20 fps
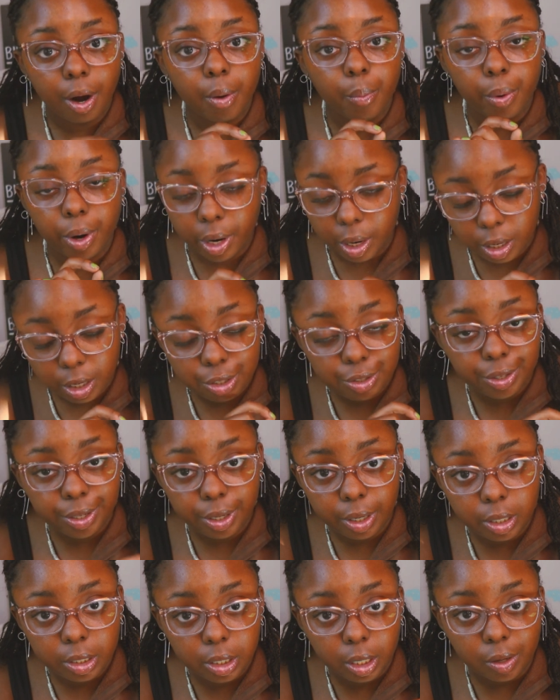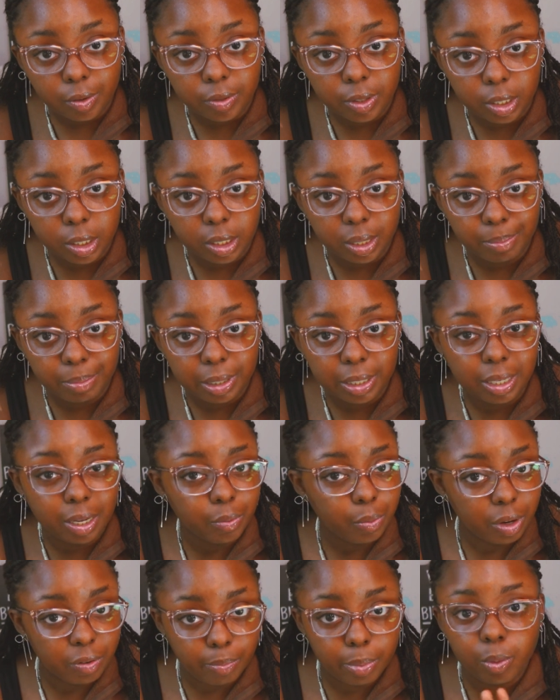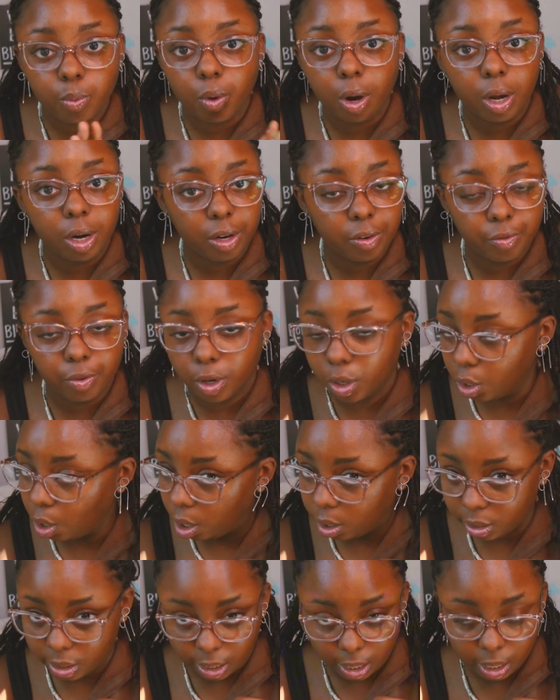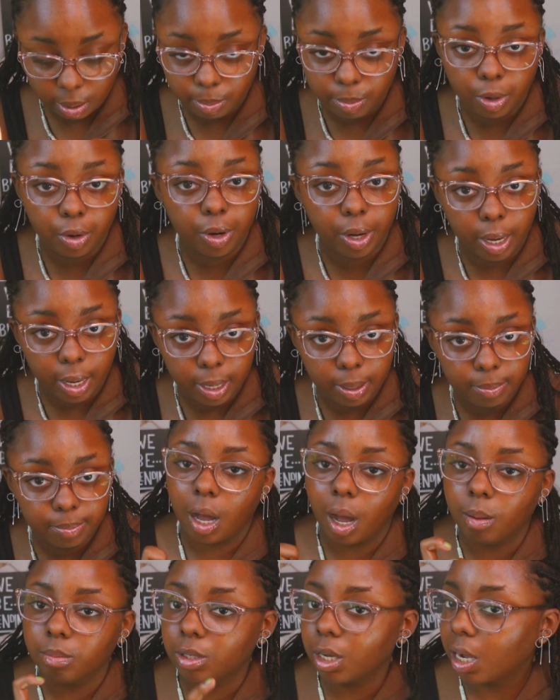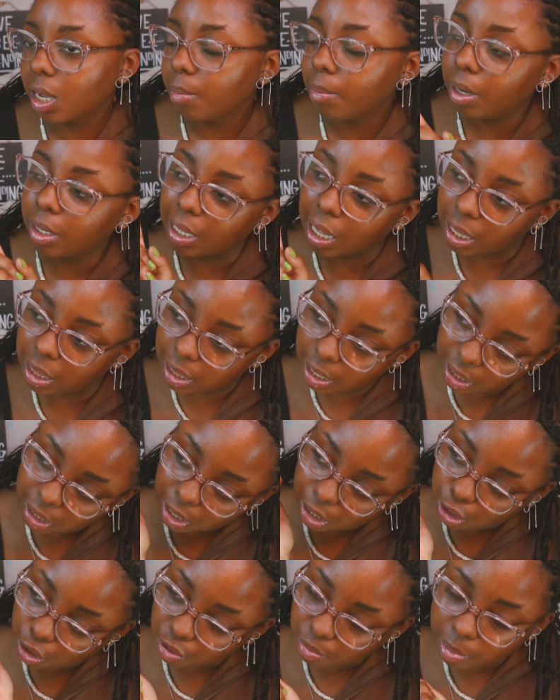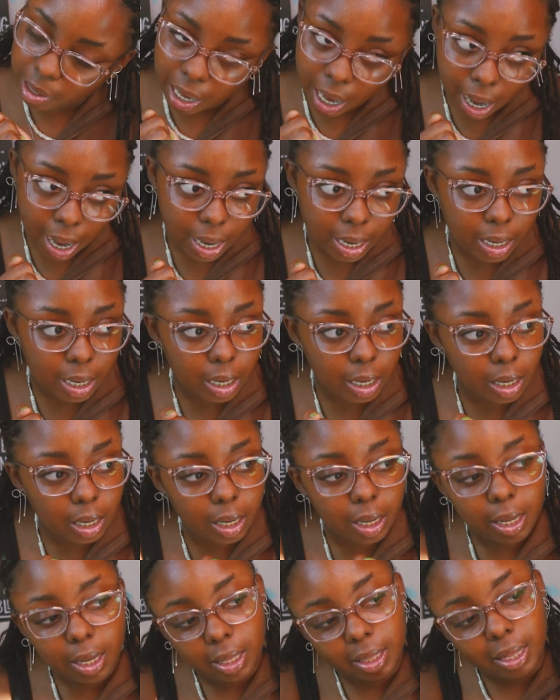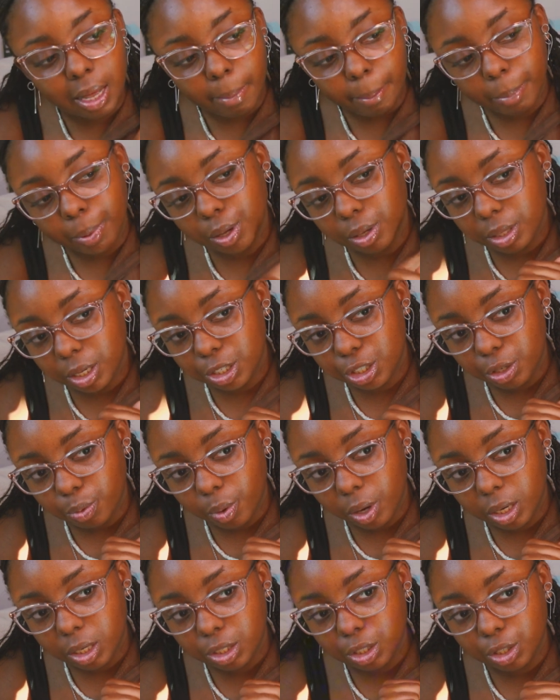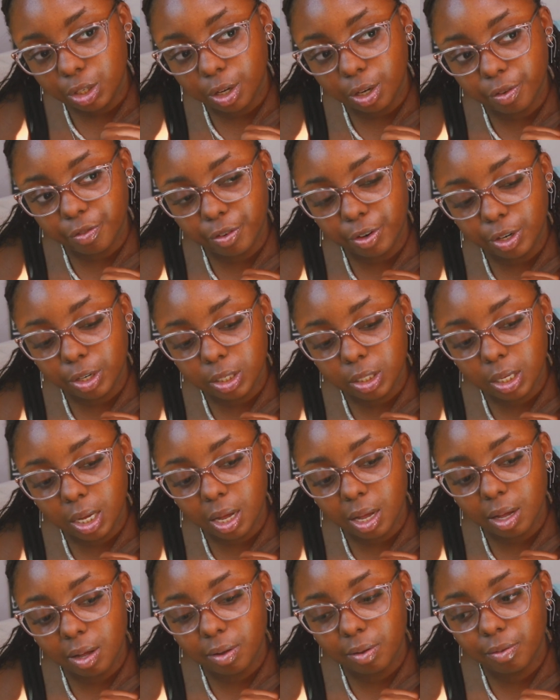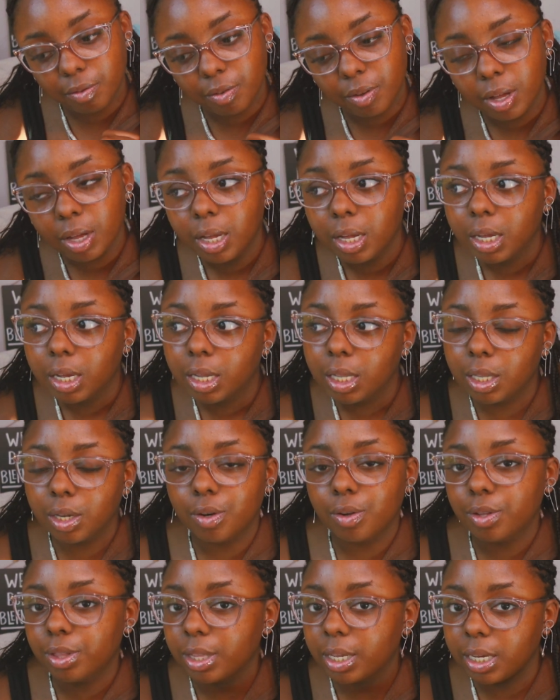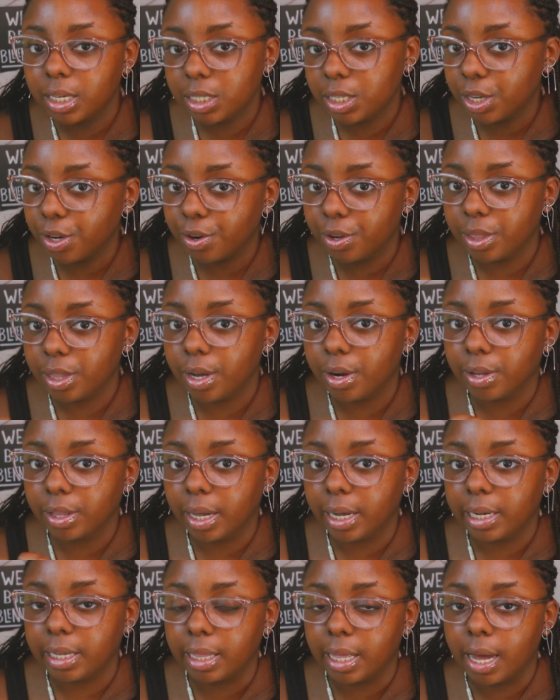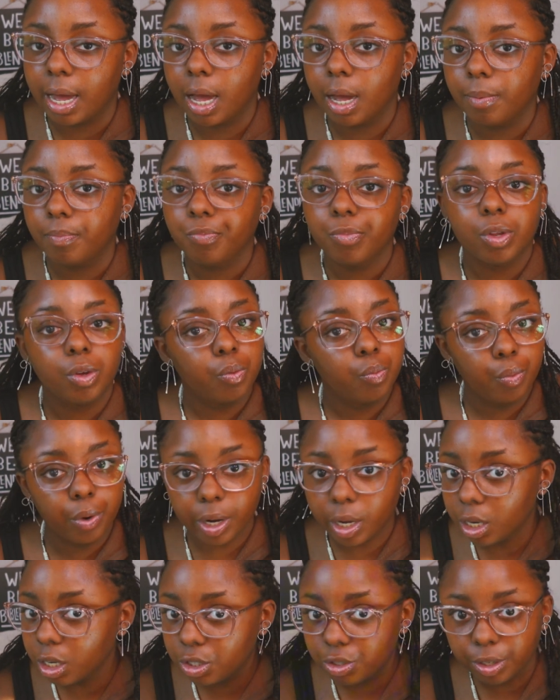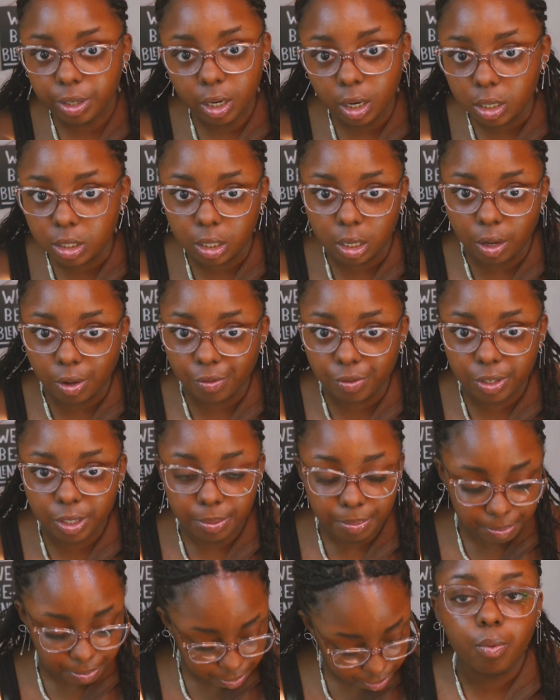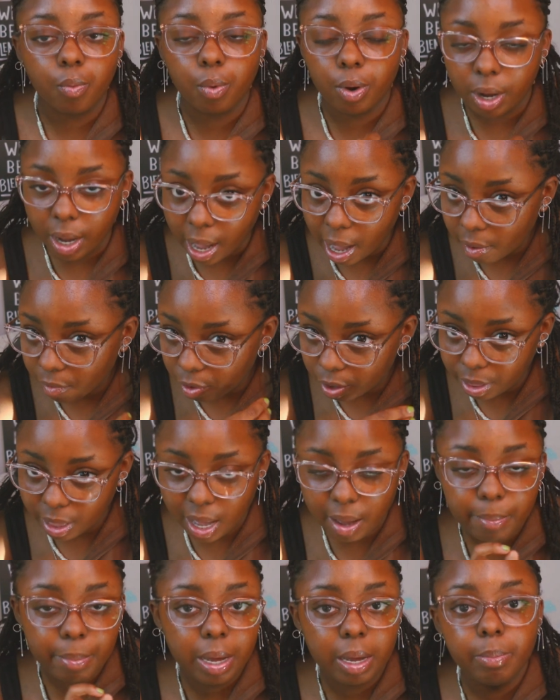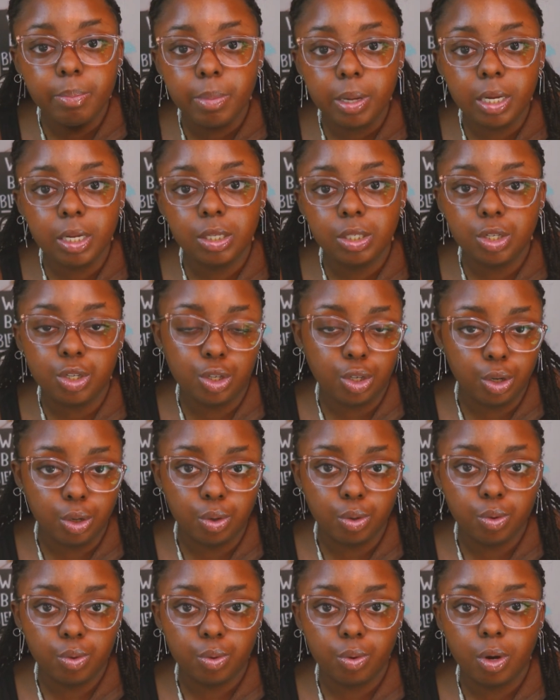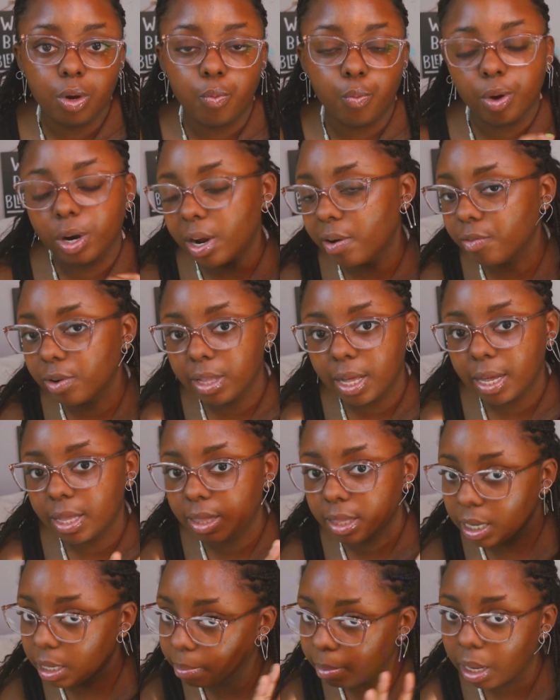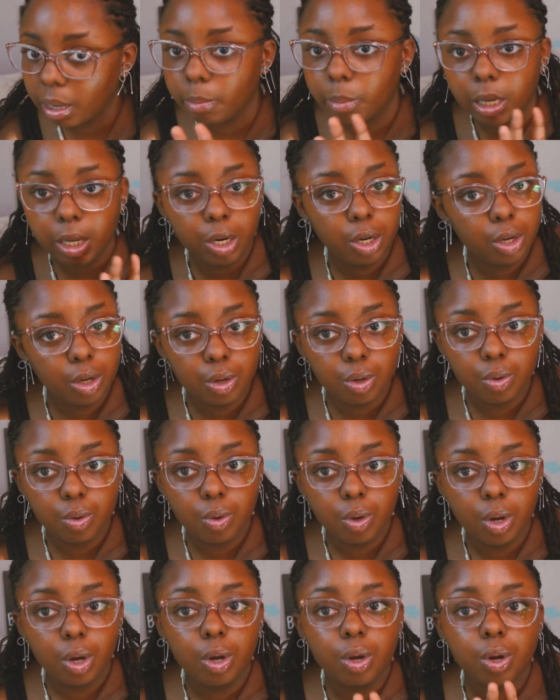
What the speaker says: we're gonna treat ourselves to something that we've been wanting for a long time, okay? I'm talking about that thing that you've been eyeing, that meal that you wanted to cook for yourself, little things here and there like that. We're gonna treat ourselves. Whatever that may mean to you, whatever that thing may be to you,